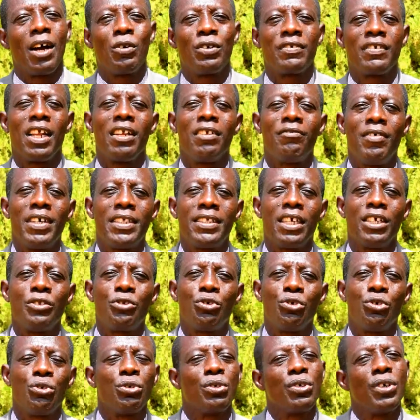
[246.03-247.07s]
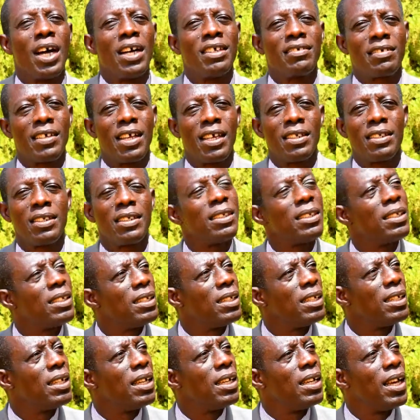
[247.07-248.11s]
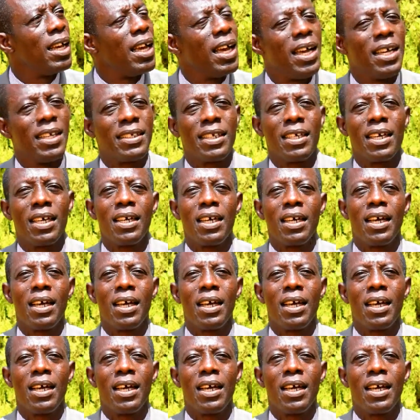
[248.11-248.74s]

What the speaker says: was elevated to Asan head